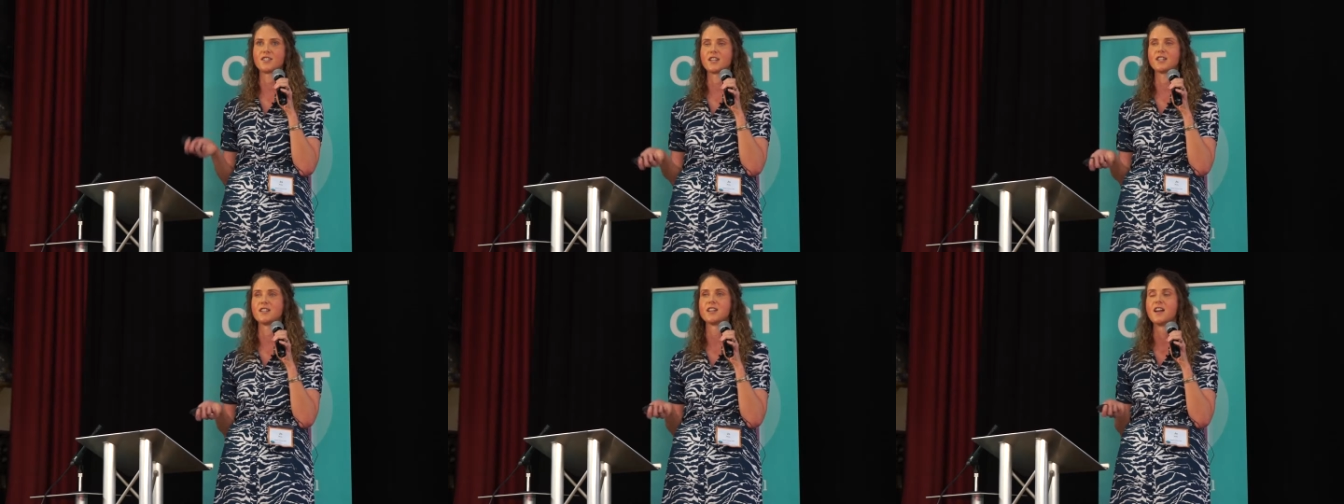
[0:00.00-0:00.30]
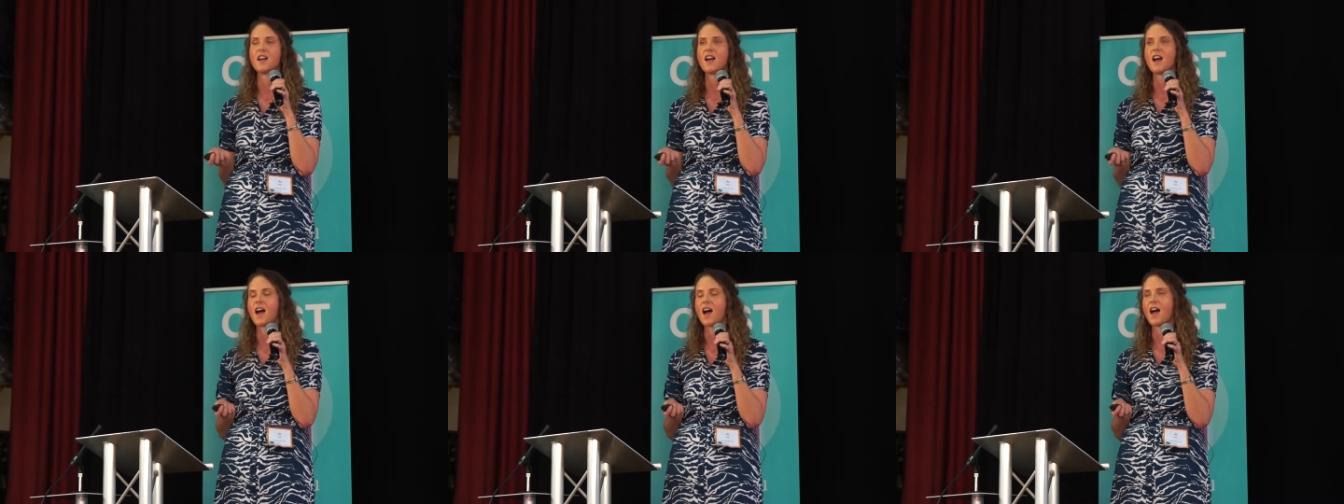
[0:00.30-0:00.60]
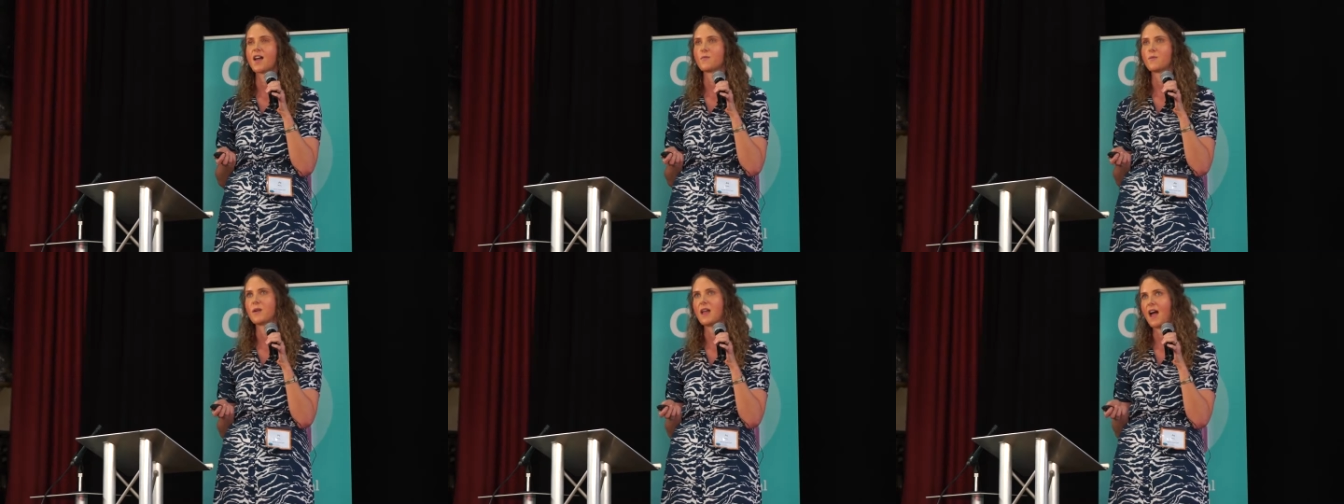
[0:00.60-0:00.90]

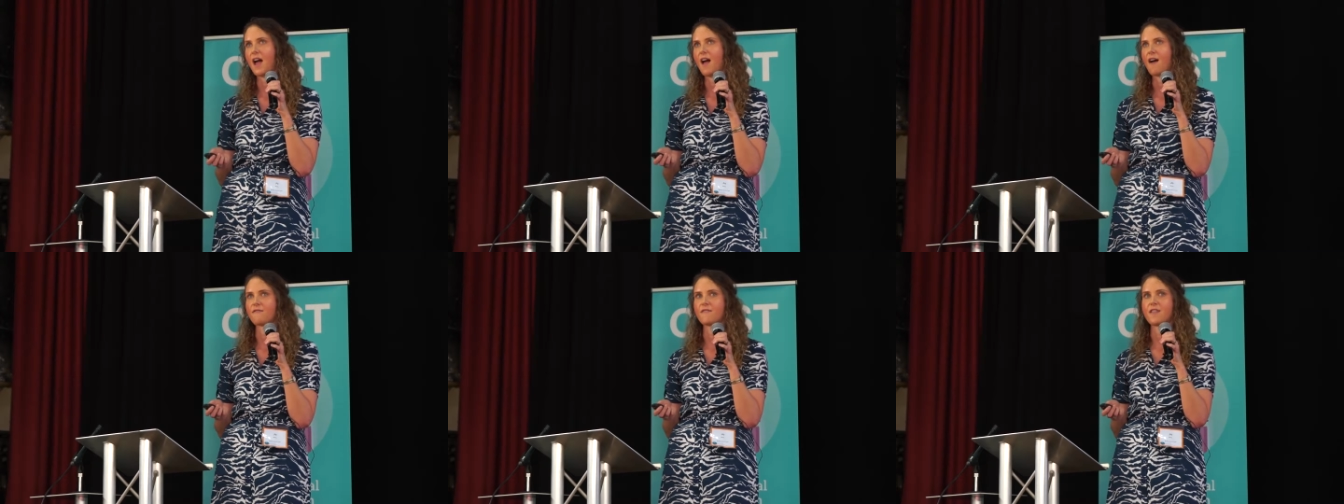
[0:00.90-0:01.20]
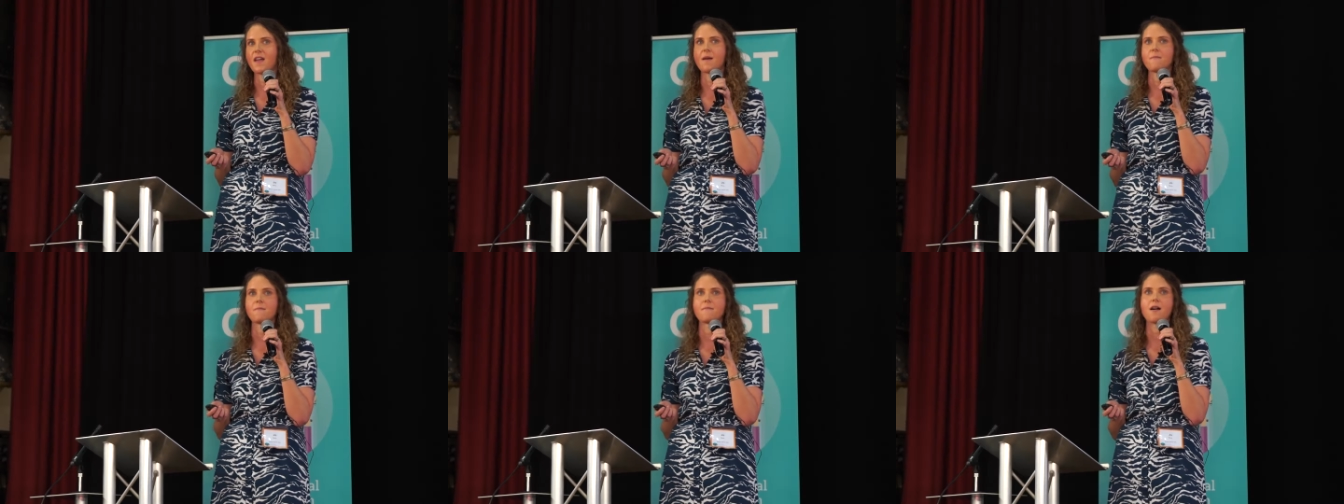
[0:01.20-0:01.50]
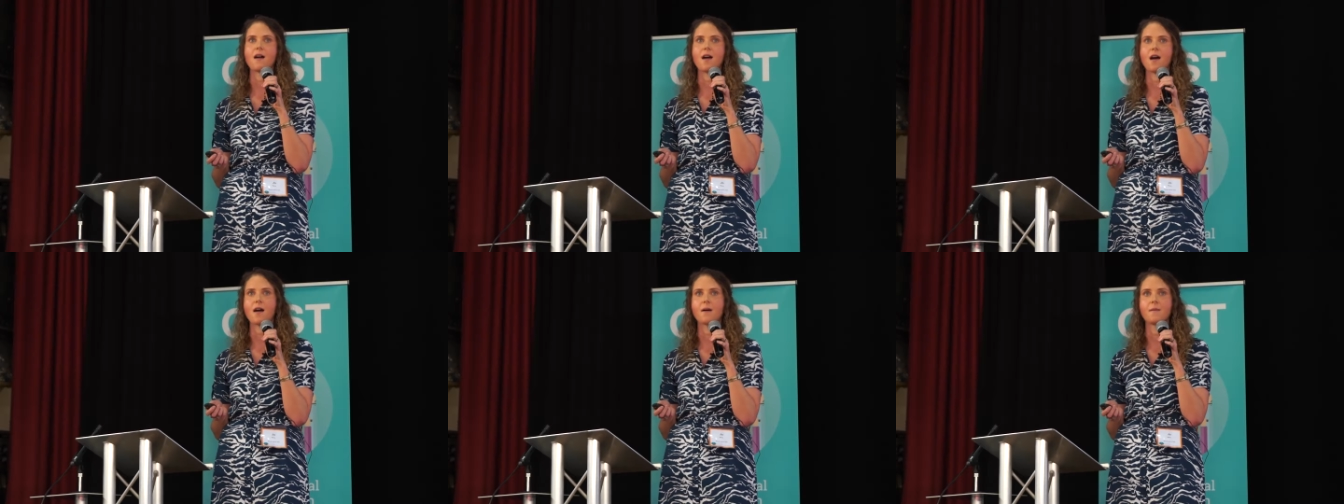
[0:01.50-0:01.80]
and we have them
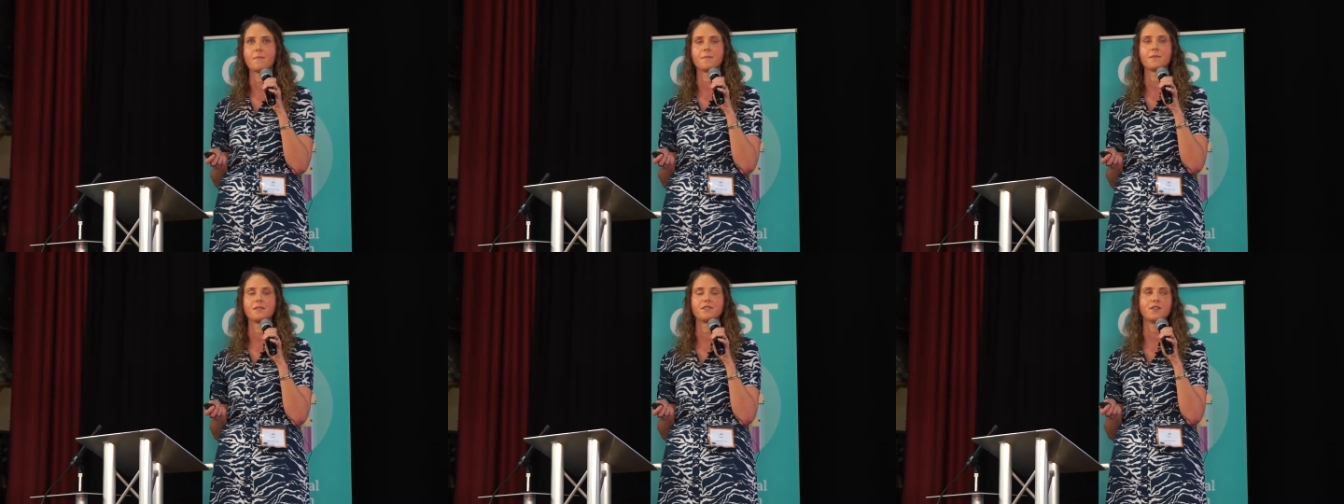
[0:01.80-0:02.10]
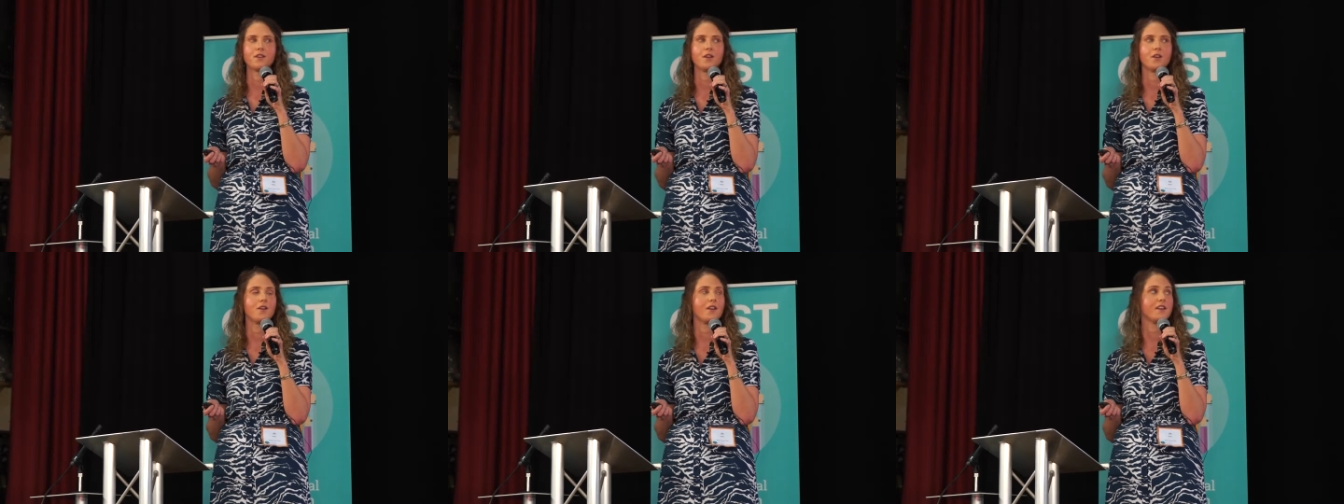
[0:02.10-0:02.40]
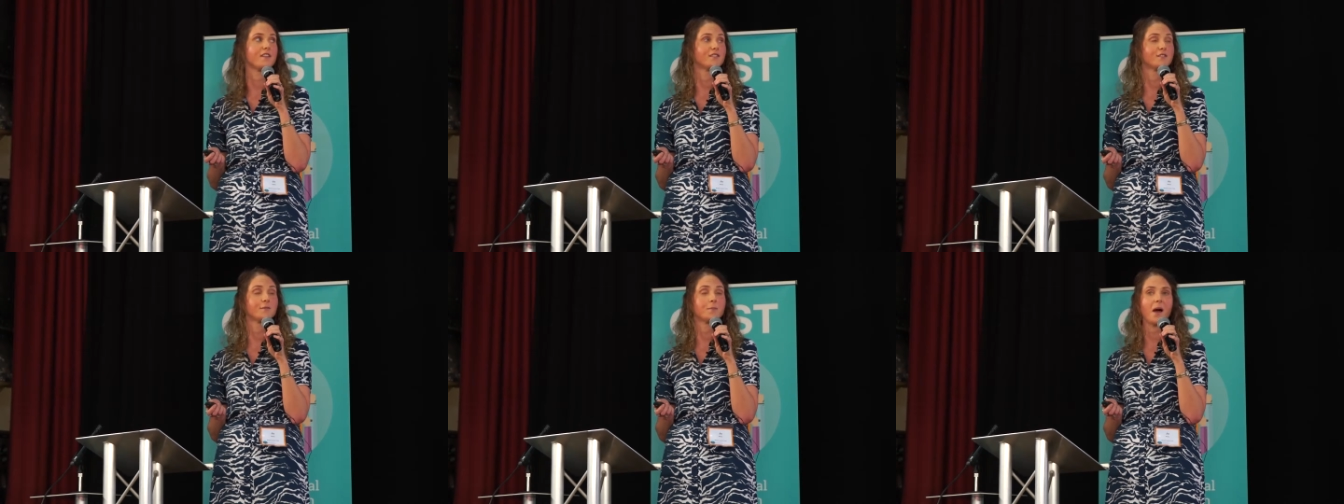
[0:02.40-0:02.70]
to
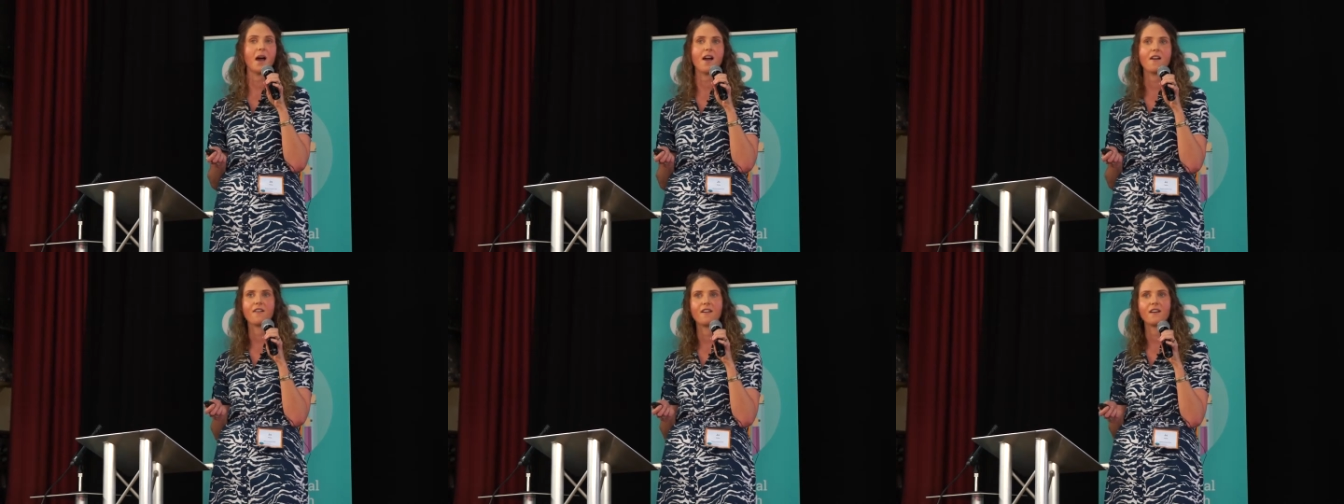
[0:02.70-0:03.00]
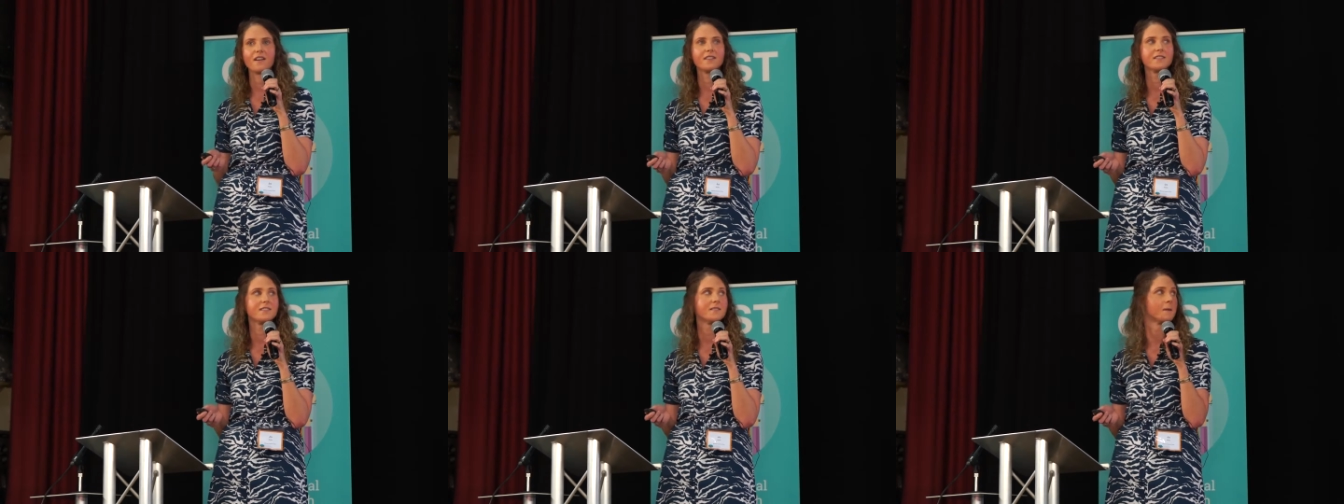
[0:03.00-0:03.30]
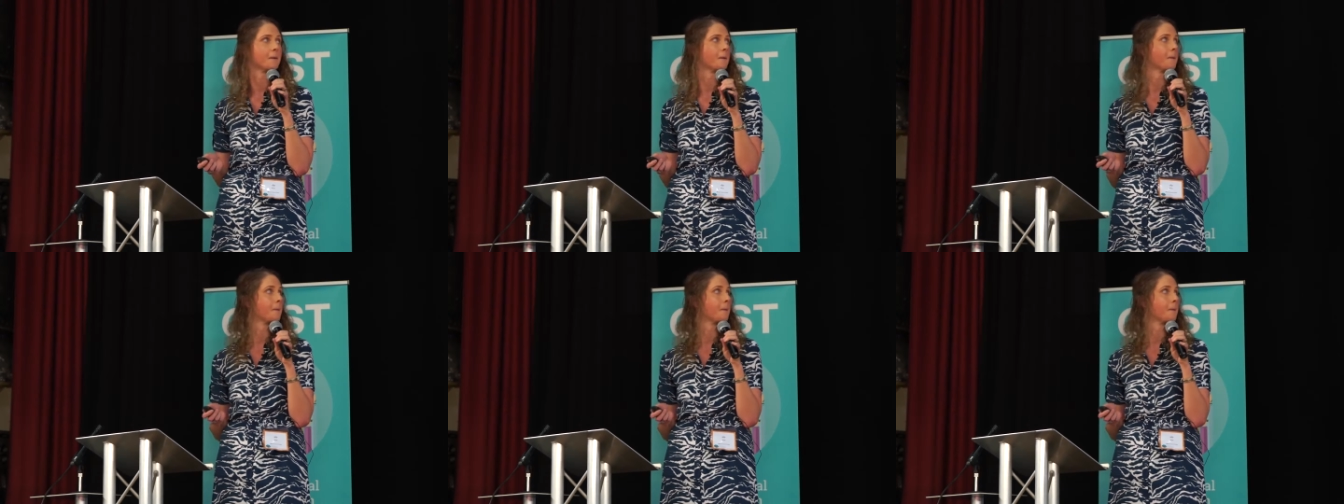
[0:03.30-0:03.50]
inspire us.